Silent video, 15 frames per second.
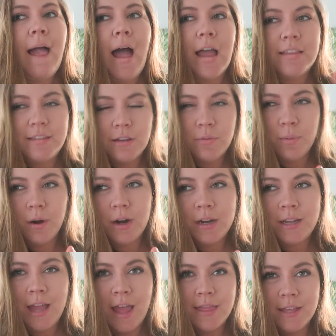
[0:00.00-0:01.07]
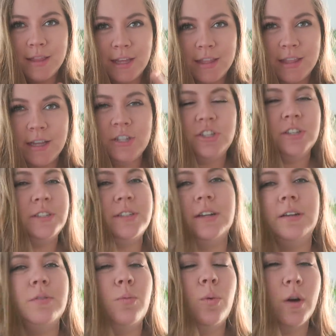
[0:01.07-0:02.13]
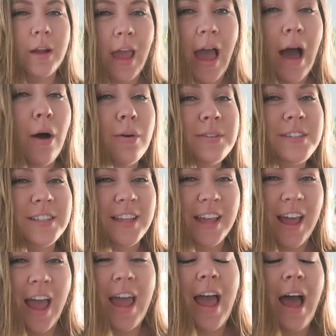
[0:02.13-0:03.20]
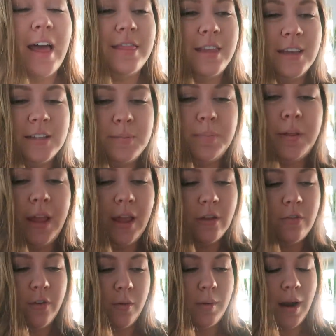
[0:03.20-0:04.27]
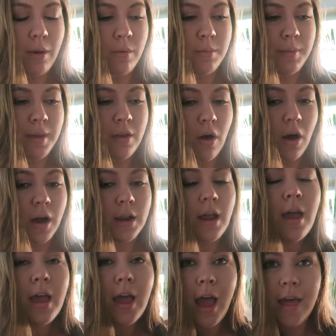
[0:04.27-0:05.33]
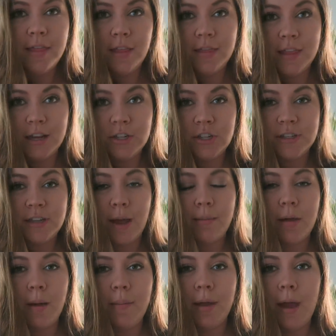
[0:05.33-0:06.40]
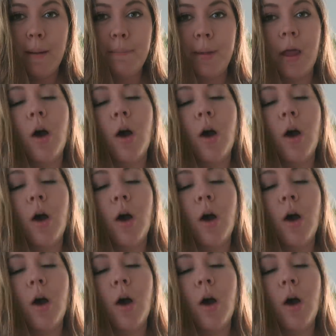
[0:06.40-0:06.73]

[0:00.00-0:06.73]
I did work and then like things just didn't work out. So, like I had things planned for when I would be gone and then things just kept coming up